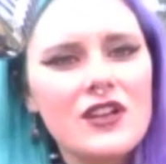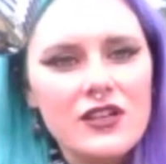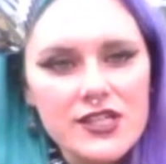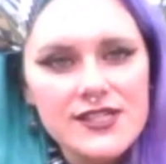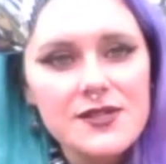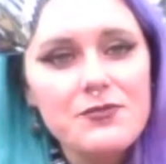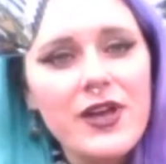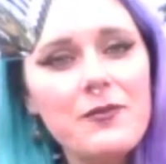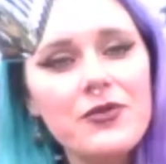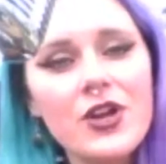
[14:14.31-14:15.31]
It's a
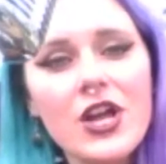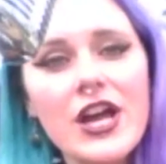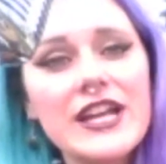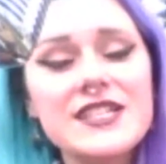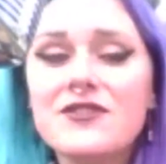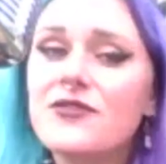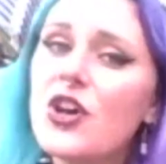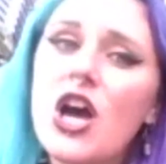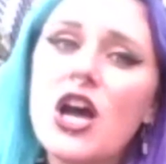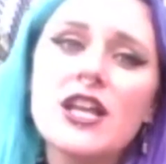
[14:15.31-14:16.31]
byproduct of
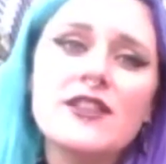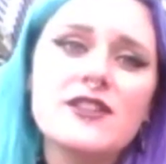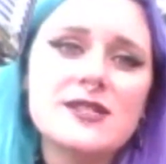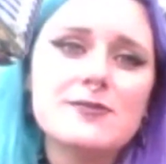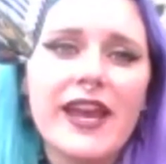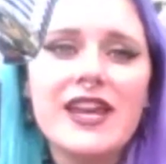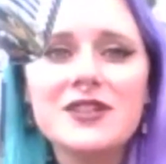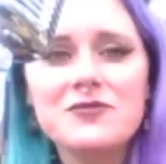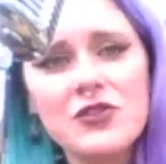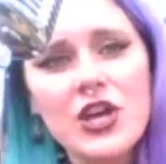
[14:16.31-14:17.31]
all of this
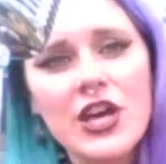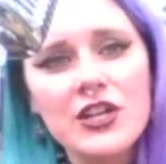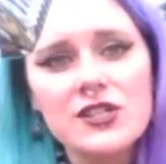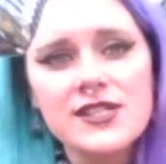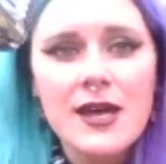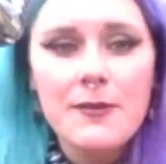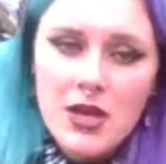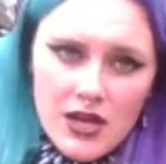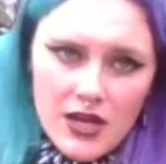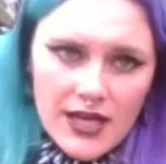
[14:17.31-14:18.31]
being bottled up
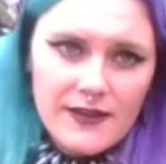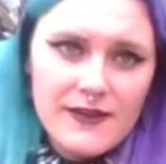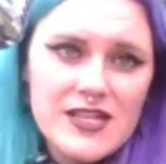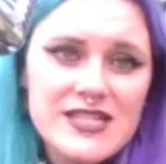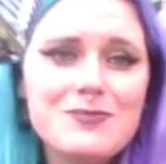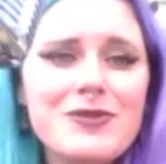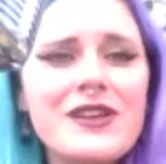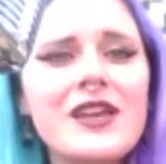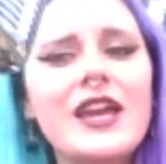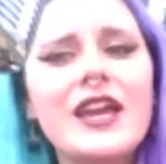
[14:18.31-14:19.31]
in this
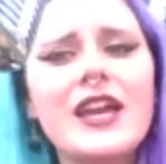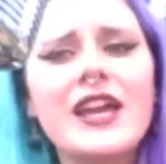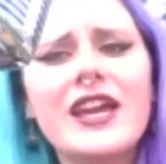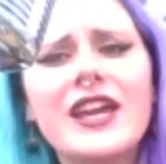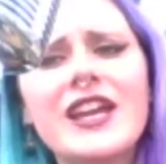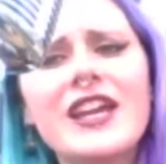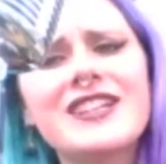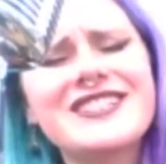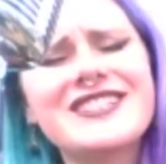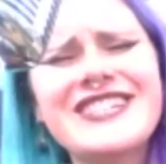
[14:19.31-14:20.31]

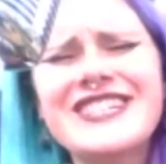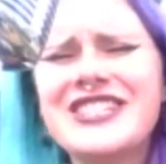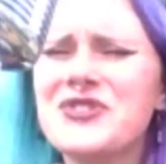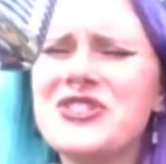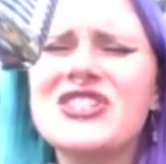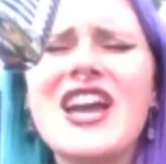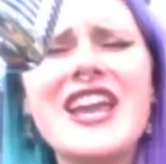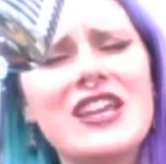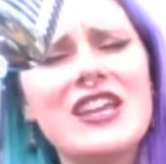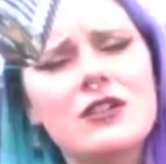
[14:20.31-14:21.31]
pain. It's
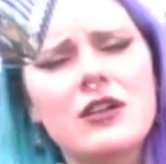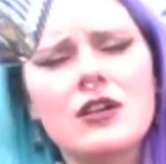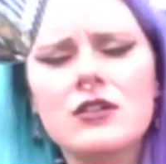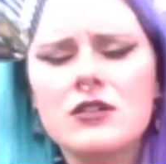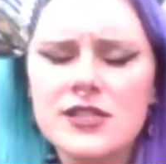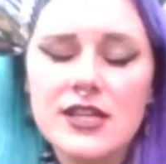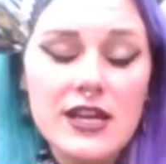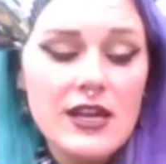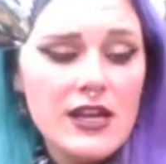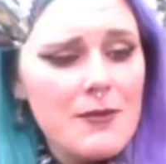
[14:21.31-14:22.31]
recycled
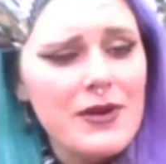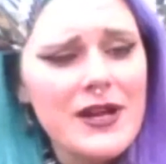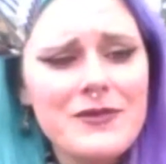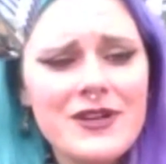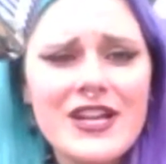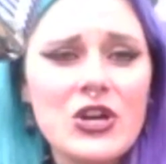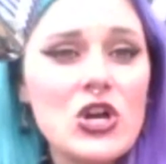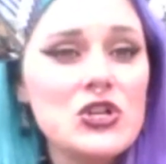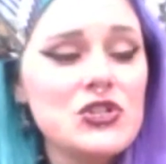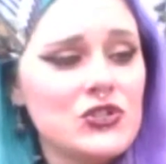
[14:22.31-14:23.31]
by my
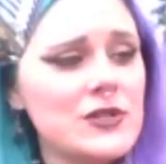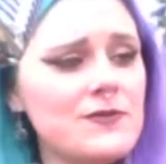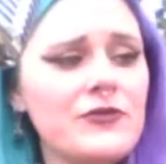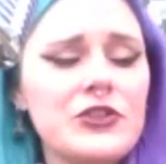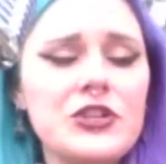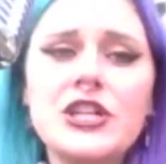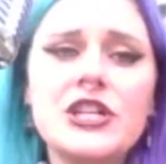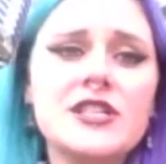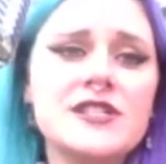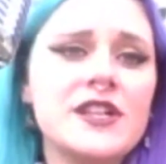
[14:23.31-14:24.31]
heart's
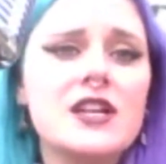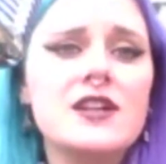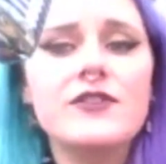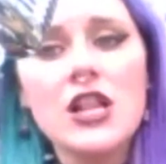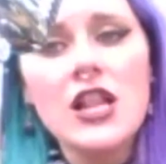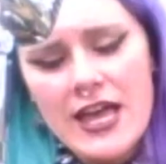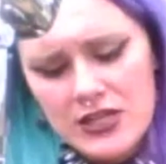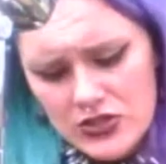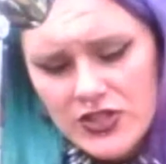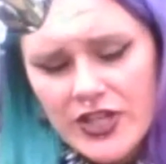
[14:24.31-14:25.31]
symphony, save the
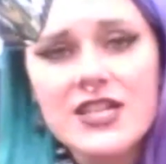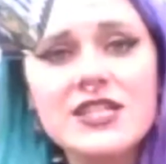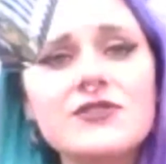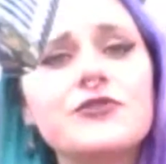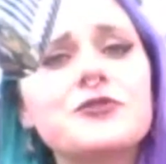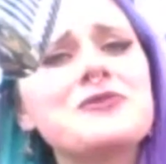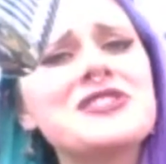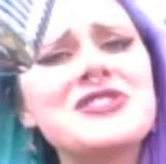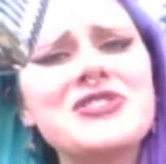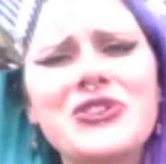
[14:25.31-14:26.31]
last dance from
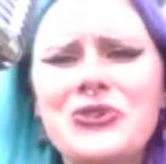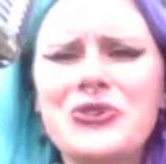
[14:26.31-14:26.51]
misery.